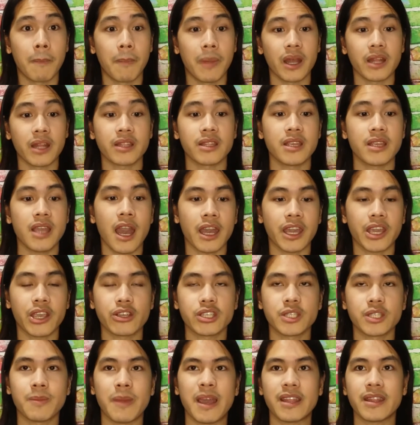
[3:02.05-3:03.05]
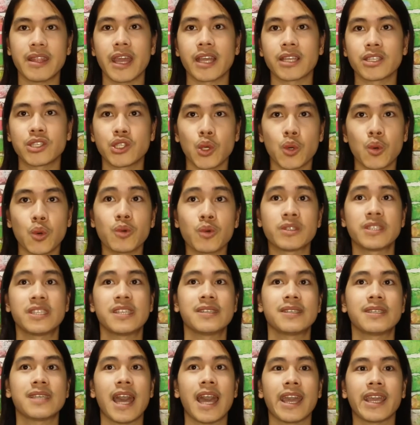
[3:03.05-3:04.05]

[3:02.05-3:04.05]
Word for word: But yeah, here's my take. So since